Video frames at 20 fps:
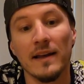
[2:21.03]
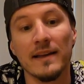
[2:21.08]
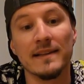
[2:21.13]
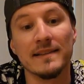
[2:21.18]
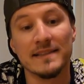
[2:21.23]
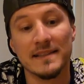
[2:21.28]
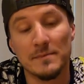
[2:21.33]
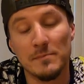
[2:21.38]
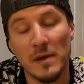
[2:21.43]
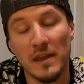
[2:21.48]

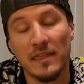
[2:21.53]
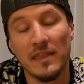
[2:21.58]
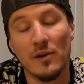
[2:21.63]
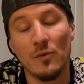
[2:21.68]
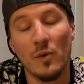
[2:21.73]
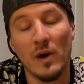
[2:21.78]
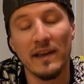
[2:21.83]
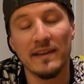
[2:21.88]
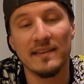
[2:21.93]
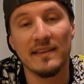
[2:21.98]
Smith &
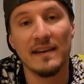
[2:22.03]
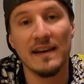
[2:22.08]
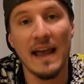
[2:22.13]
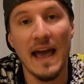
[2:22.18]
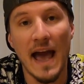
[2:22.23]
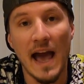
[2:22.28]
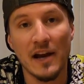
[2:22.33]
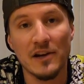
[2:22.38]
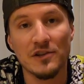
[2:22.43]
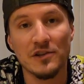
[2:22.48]
Wesson
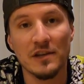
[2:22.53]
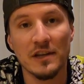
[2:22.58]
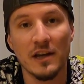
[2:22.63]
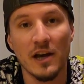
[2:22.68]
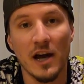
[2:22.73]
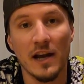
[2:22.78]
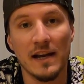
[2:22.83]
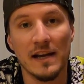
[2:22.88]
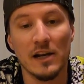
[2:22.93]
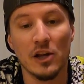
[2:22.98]
actually
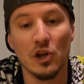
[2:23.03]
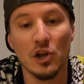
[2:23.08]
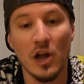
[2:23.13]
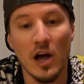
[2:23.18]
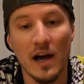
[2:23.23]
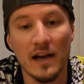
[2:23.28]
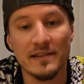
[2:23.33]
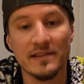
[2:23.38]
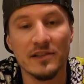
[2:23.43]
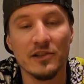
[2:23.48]
got in a
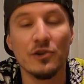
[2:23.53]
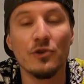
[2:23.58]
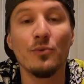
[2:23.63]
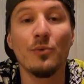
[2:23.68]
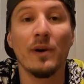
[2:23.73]
lawsuit